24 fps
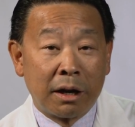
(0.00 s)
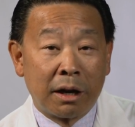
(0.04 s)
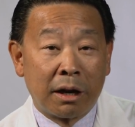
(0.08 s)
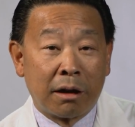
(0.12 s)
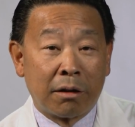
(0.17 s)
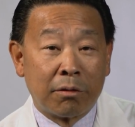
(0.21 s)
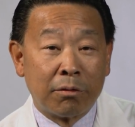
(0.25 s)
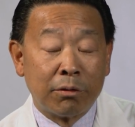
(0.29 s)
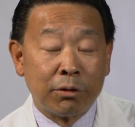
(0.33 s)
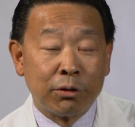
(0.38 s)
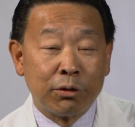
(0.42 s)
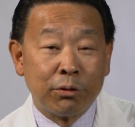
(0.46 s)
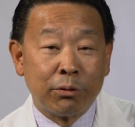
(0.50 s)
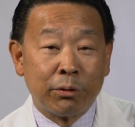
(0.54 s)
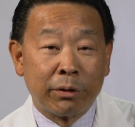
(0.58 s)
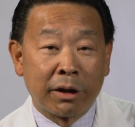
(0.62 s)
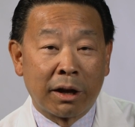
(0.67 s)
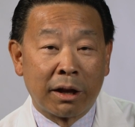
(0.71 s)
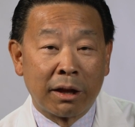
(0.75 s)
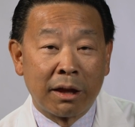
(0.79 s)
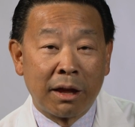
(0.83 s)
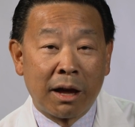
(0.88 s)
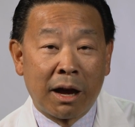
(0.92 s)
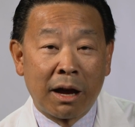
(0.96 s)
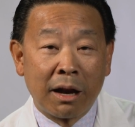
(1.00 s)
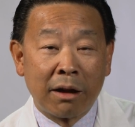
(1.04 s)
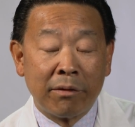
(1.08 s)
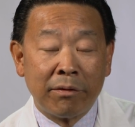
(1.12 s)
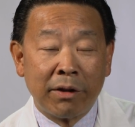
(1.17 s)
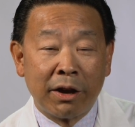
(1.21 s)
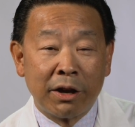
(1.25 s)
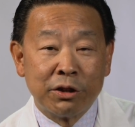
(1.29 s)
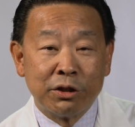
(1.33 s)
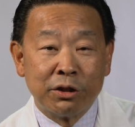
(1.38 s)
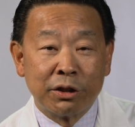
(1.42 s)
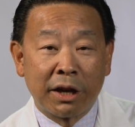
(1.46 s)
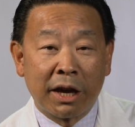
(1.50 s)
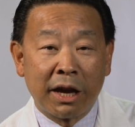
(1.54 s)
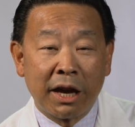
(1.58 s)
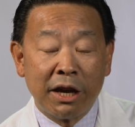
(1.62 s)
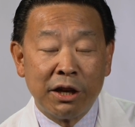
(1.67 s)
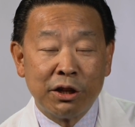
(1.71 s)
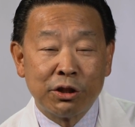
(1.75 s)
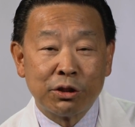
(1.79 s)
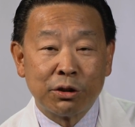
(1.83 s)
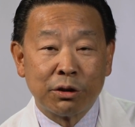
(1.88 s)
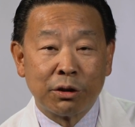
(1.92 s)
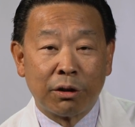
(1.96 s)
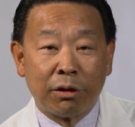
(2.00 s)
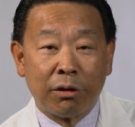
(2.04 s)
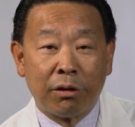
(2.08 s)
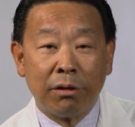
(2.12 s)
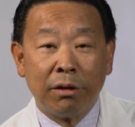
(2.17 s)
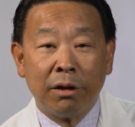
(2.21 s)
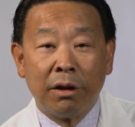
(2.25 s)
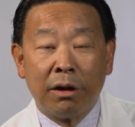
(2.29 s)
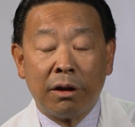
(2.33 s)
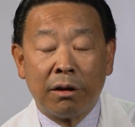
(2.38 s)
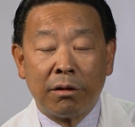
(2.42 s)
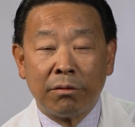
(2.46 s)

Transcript: Uh, we're doing a lot of educational